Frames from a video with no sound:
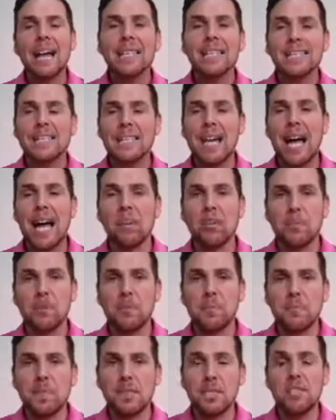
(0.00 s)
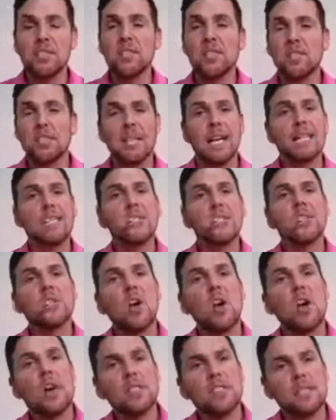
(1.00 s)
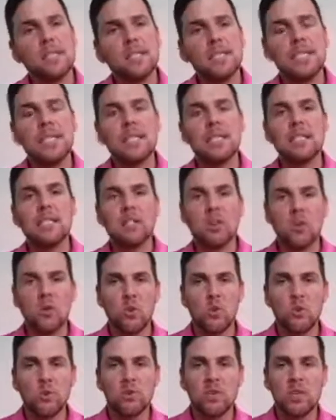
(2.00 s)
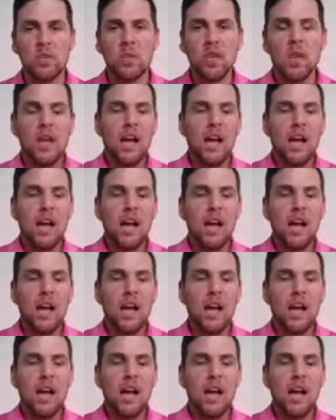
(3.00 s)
salary positions. I saw CEOs.